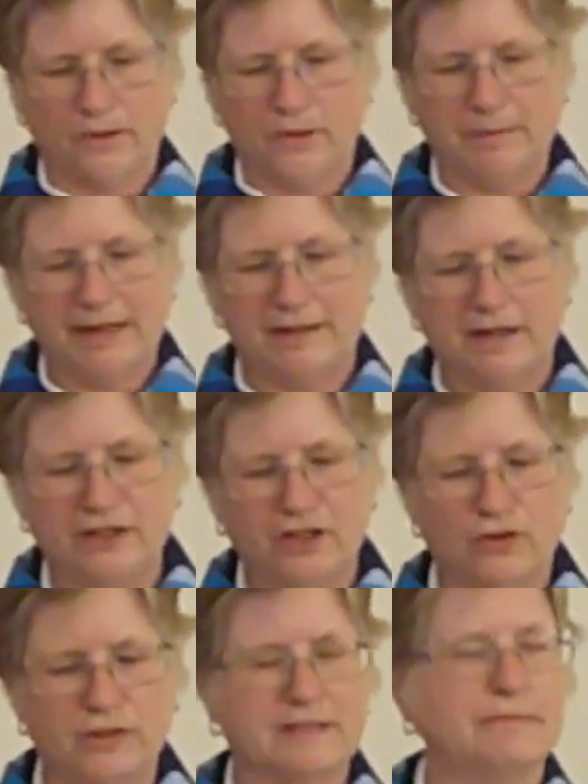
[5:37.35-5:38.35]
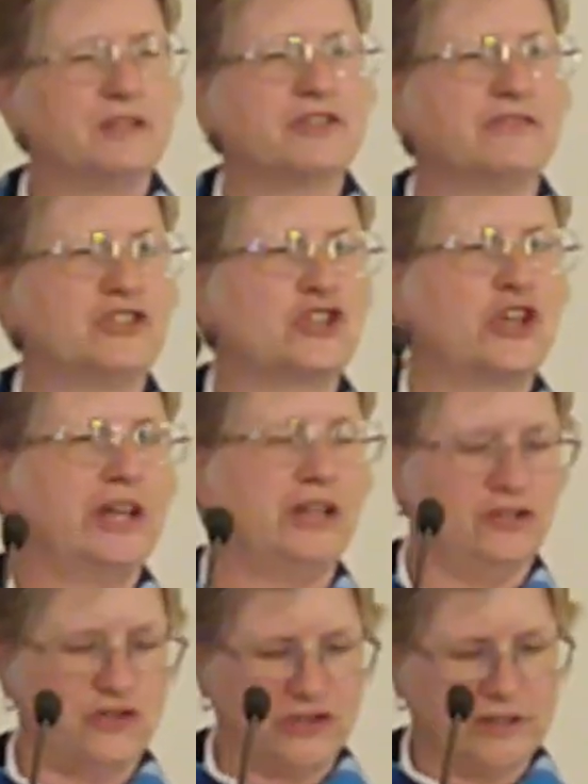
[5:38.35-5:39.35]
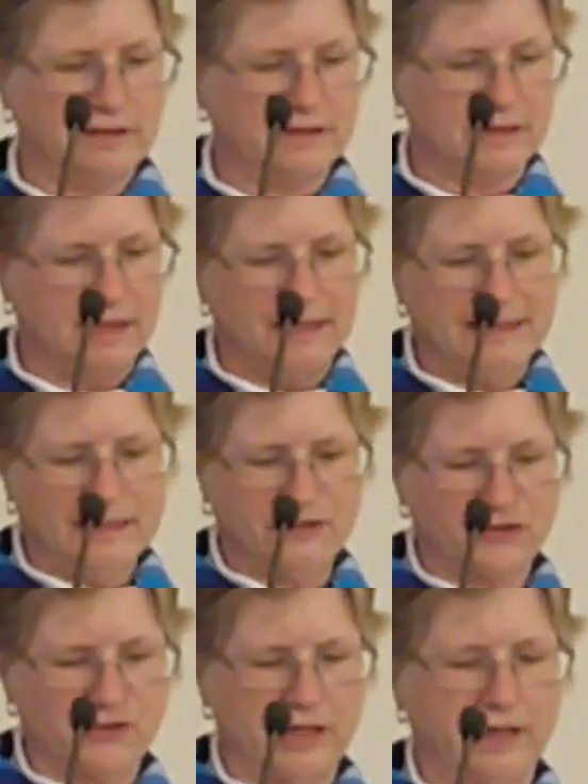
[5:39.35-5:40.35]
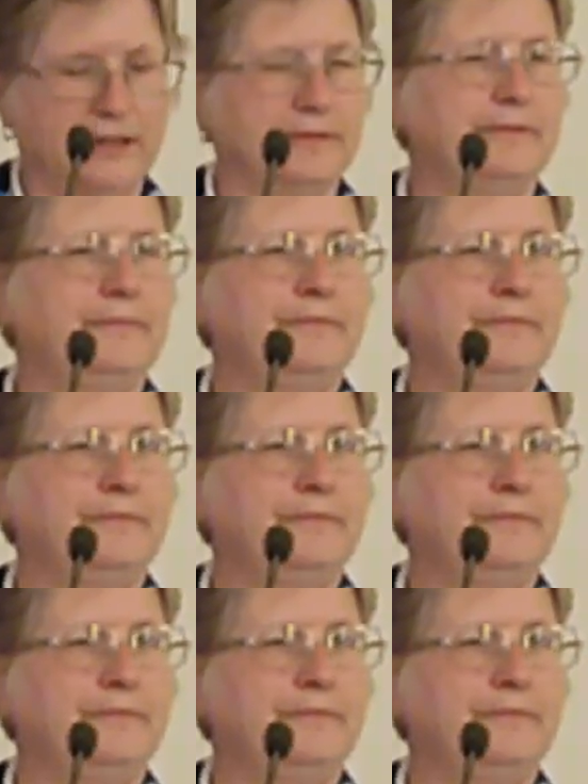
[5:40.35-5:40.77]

We might not notice much of a change since yesterday.